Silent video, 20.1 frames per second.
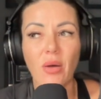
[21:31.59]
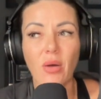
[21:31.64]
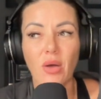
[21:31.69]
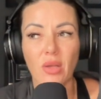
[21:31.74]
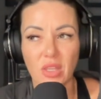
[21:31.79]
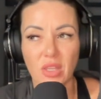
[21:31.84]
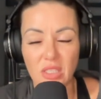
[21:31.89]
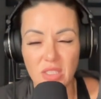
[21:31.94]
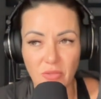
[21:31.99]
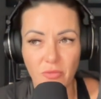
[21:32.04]

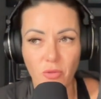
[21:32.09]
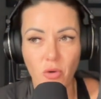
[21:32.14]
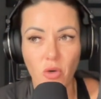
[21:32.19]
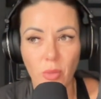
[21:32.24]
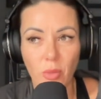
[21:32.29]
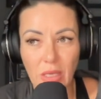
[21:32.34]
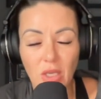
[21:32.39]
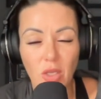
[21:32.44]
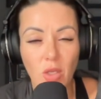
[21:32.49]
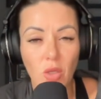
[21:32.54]
that's a
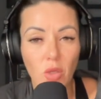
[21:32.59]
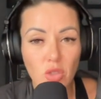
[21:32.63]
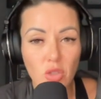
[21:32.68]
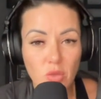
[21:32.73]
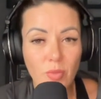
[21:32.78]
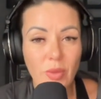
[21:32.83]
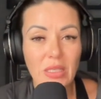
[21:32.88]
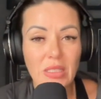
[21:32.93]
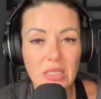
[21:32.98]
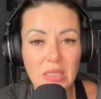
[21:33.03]
four-week glute
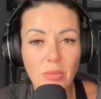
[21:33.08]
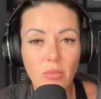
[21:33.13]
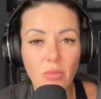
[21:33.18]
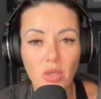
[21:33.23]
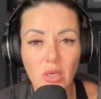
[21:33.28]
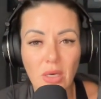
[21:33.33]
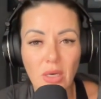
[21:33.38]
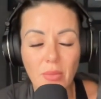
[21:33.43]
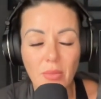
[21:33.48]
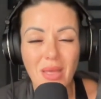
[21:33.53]
building
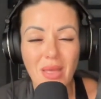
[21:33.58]
program,